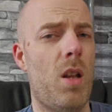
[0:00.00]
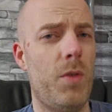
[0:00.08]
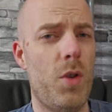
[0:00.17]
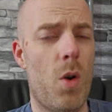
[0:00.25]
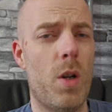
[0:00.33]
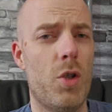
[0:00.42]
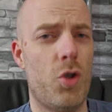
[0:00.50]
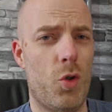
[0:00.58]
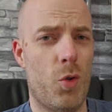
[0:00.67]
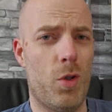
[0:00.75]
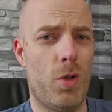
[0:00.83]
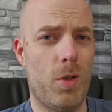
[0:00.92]
If you are a
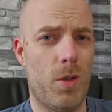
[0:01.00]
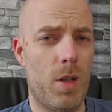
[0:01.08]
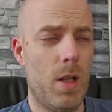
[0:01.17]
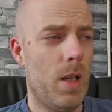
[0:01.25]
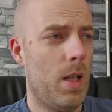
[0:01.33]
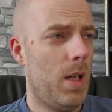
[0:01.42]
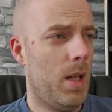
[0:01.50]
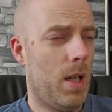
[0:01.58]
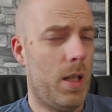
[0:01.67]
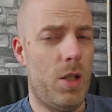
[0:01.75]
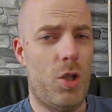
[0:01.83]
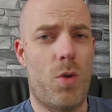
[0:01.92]
journaler
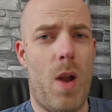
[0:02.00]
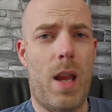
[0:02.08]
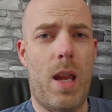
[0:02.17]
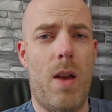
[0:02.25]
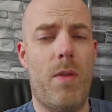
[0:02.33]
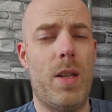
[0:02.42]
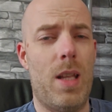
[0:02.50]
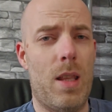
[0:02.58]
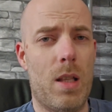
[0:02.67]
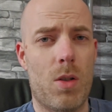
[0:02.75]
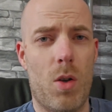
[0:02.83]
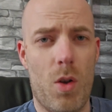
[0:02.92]
and you track every day,
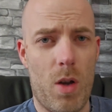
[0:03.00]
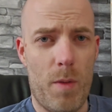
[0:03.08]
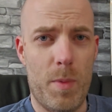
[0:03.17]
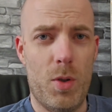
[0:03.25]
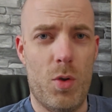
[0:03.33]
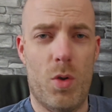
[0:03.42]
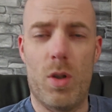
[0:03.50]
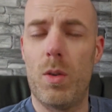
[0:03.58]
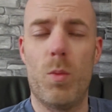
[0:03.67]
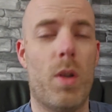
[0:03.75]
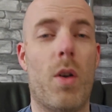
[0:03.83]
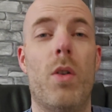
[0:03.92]
that's how long I've been journaling
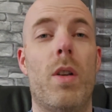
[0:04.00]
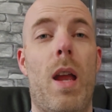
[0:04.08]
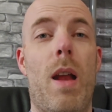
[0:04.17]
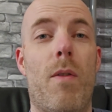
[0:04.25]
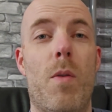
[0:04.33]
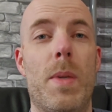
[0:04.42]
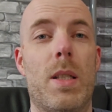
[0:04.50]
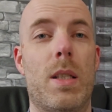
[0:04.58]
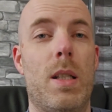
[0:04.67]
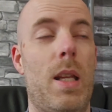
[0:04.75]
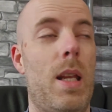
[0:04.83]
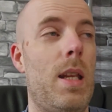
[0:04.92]
without ever missing
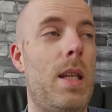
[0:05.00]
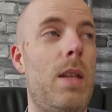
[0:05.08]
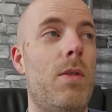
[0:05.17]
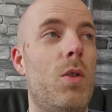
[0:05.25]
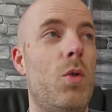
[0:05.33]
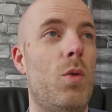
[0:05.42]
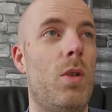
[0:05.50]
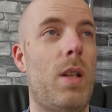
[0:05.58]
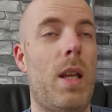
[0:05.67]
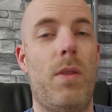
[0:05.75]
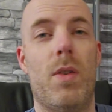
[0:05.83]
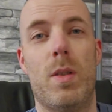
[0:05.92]
a day, even though
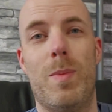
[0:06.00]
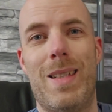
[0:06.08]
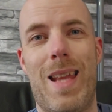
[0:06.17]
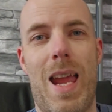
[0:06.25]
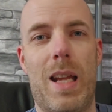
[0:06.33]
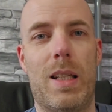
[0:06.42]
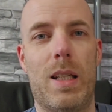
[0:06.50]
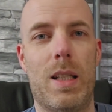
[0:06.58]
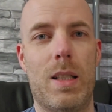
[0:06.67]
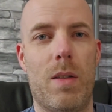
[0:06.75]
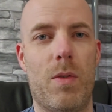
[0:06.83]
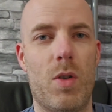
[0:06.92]
life has been hectic
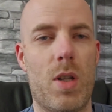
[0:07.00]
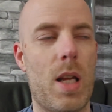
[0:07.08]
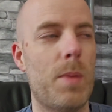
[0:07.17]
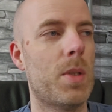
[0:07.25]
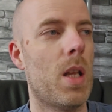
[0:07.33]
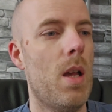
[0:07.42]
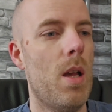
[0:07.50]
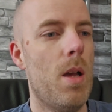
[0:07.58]
at different times.